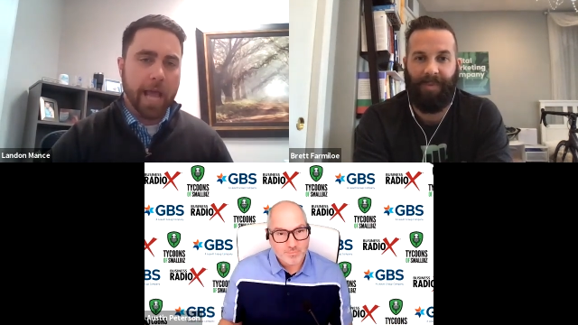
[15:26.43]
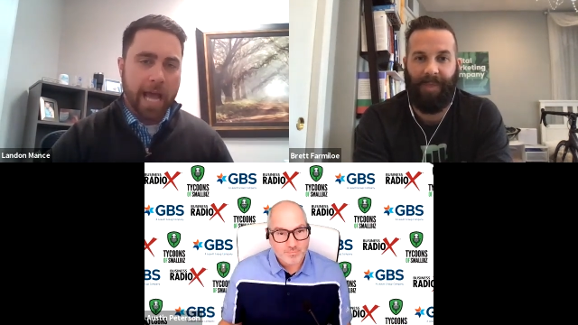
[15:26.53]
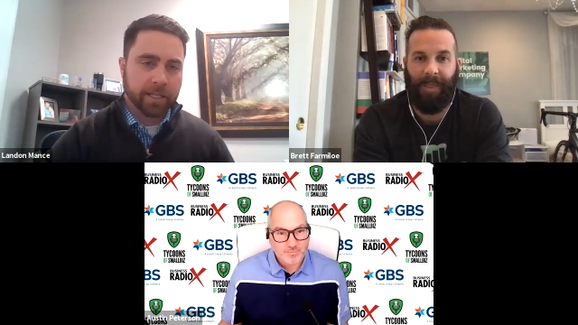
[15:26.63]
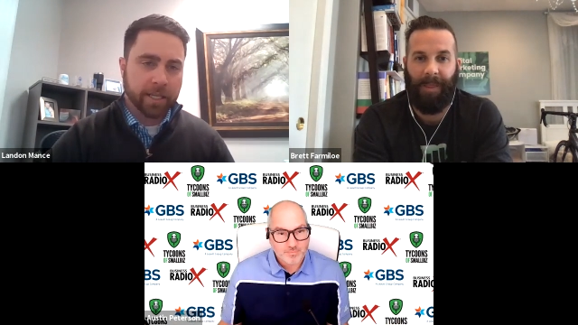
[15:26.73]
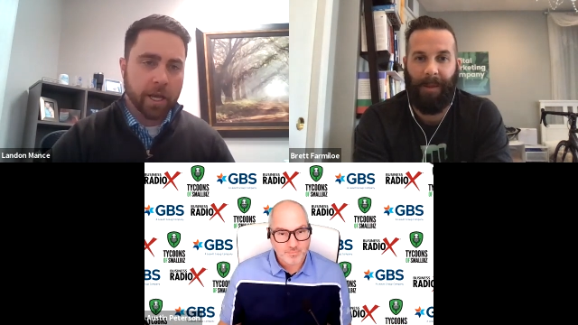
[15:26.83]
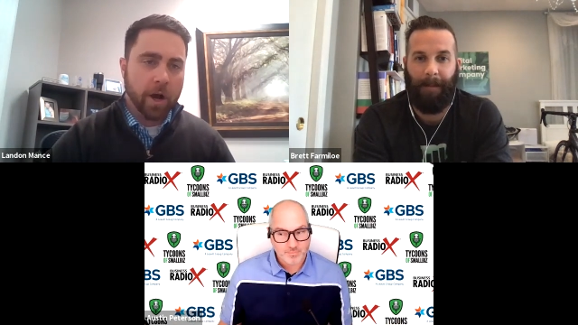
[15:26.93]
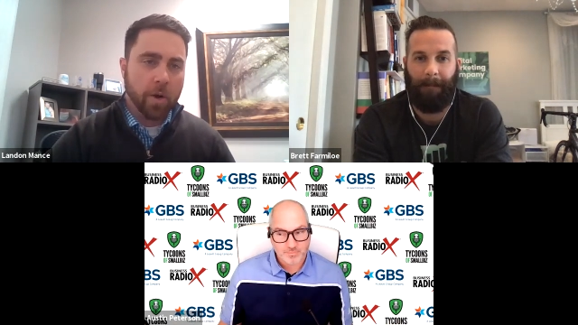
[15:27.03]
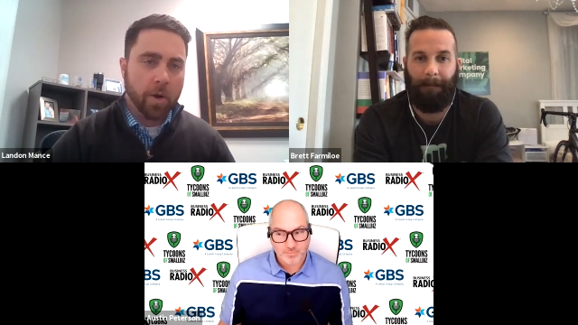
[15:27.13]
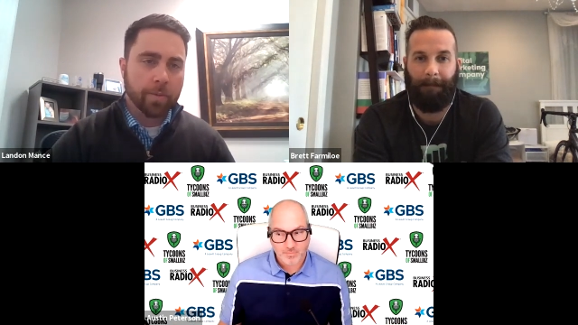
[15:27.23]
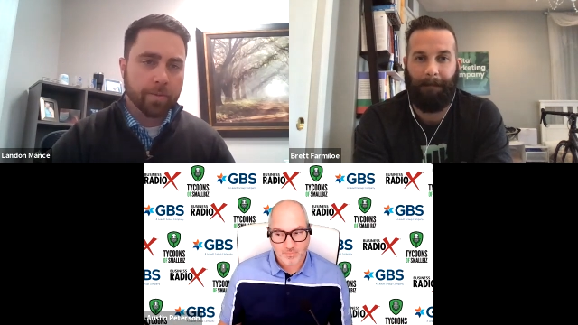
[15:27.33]

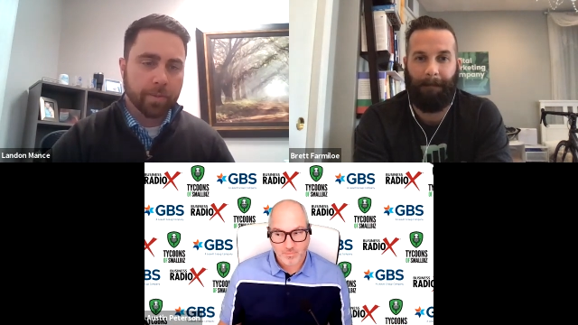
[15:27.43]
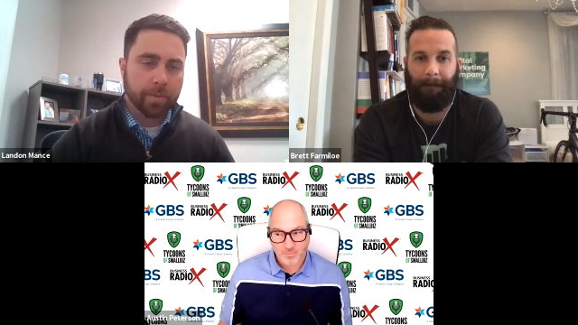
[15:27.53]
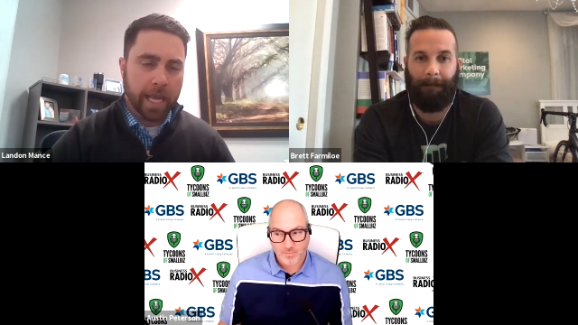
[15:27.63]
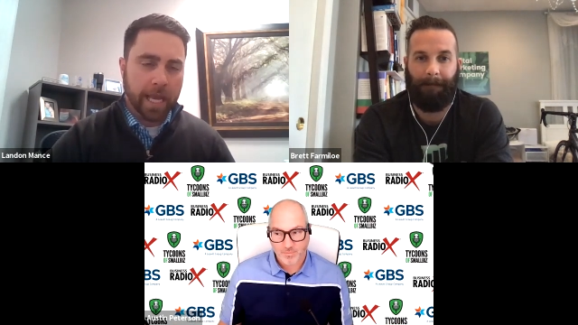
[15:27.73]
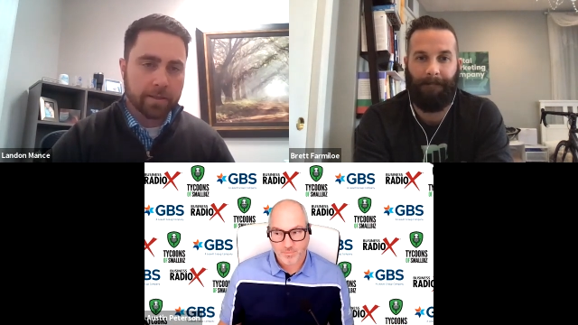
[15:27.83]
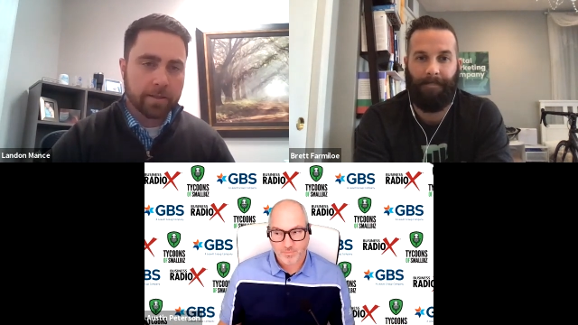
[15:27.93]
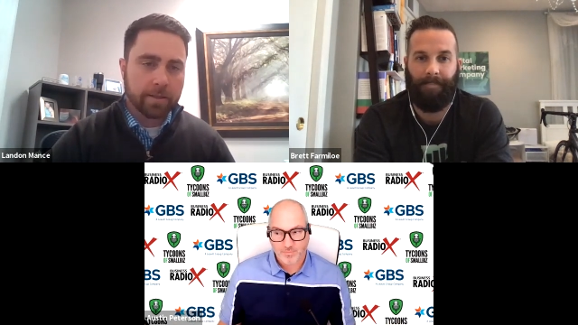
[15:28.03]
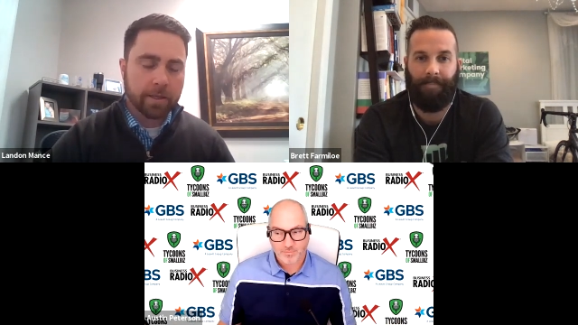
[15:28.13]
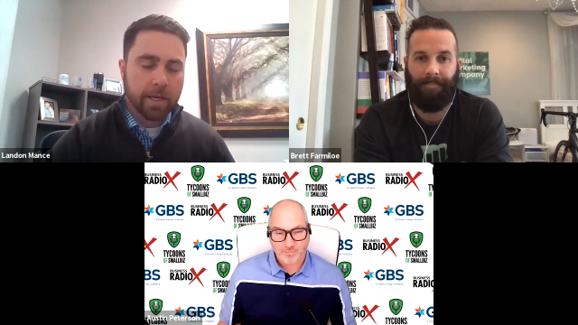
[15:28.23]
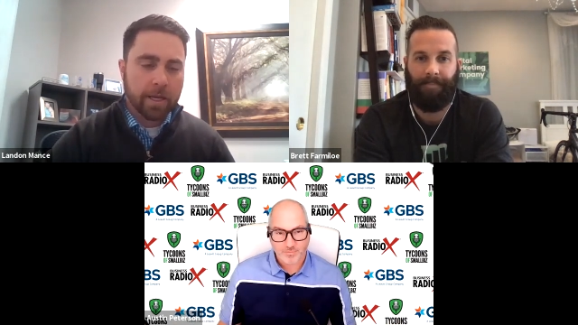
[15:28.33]
Speaker 1: SEO
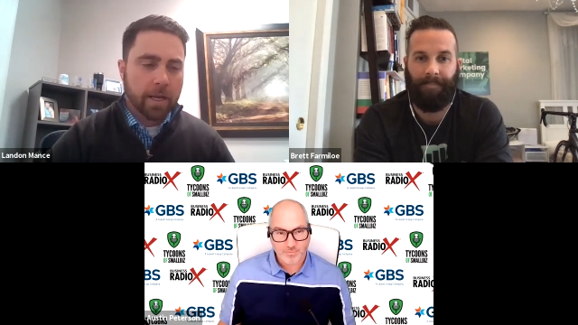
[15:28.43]
is,